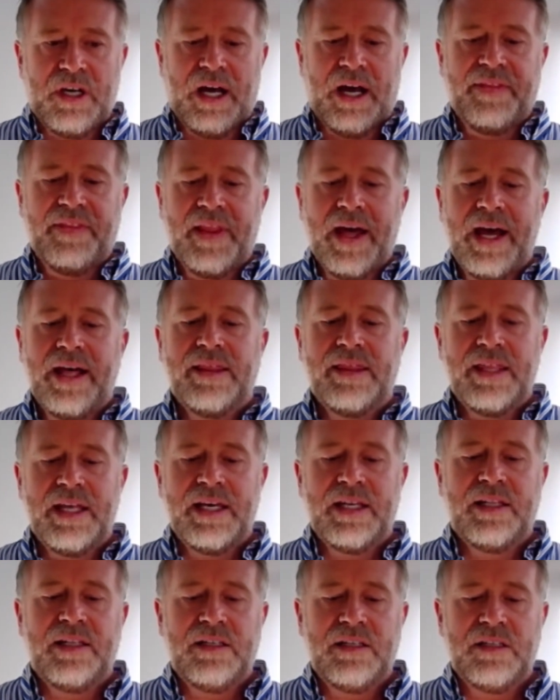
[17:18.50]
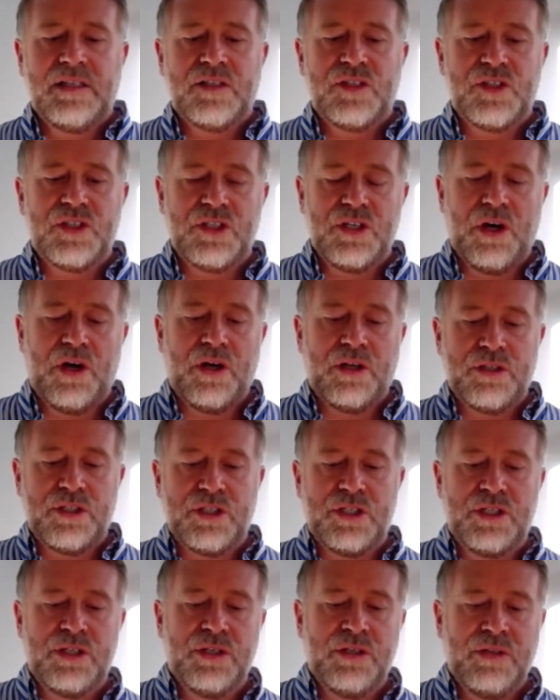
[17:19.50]
And that then starts
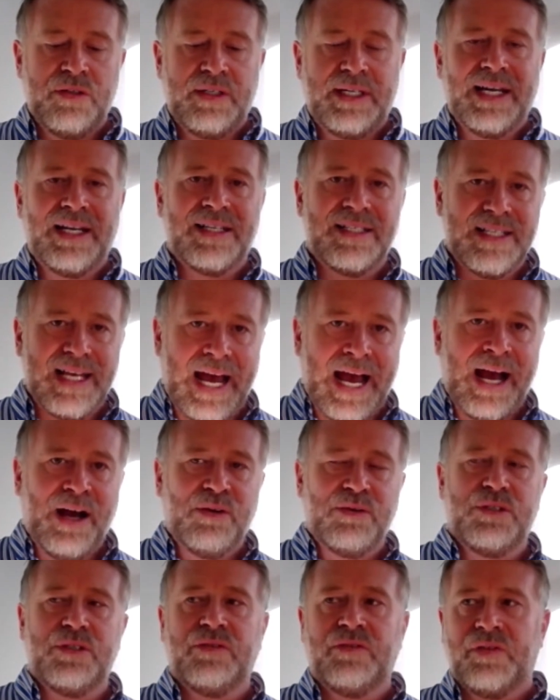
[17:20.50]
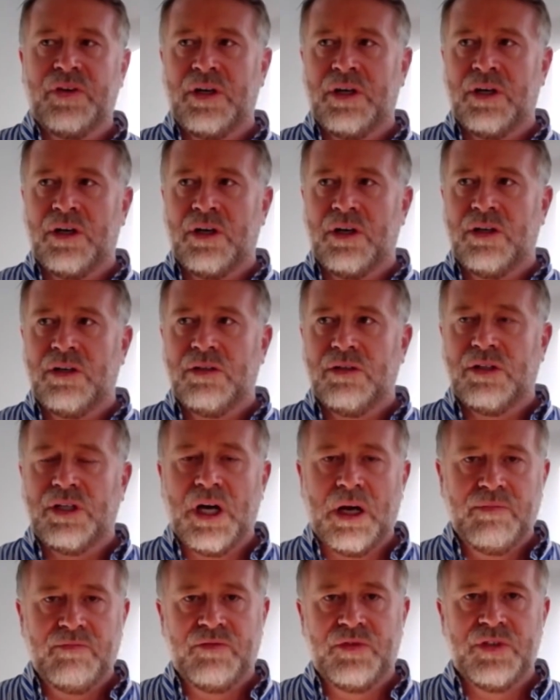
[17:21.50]
to get us out of our
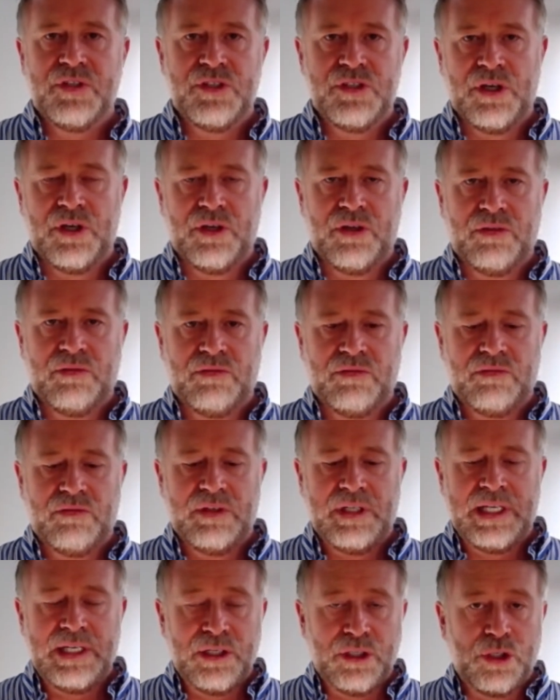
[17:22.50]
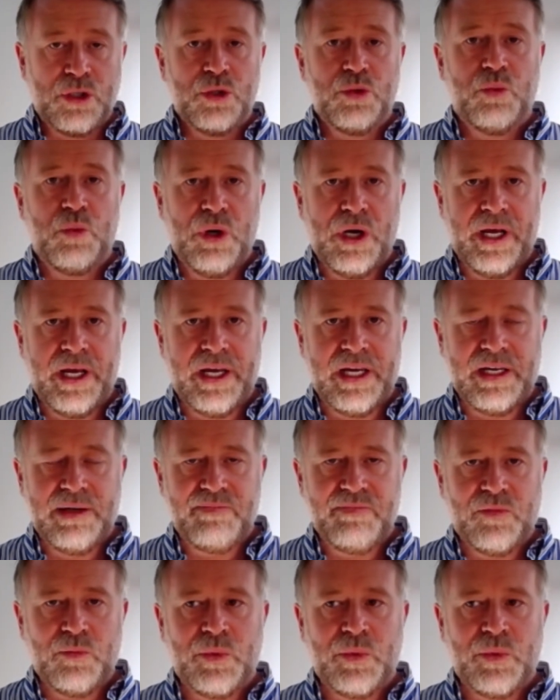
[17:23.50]
comfort zone in a good way.